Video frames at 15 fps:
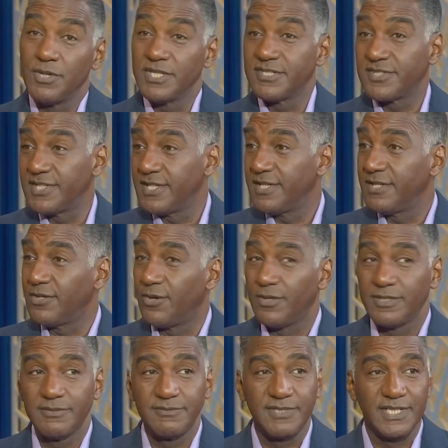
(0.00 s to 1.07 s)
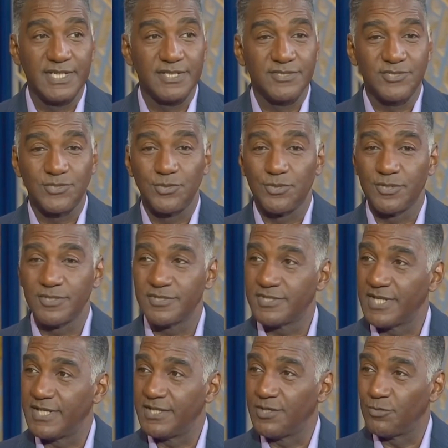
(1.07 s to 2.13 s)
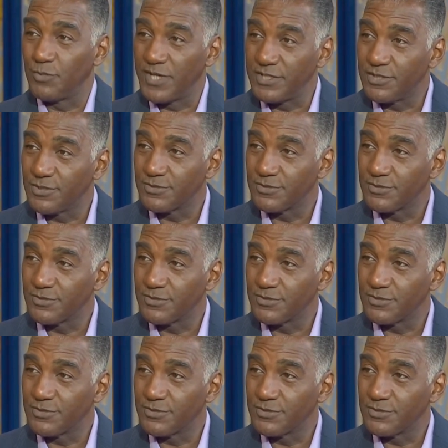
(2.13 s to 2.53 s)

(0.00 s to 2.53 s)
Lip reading: to see all of the stores and their window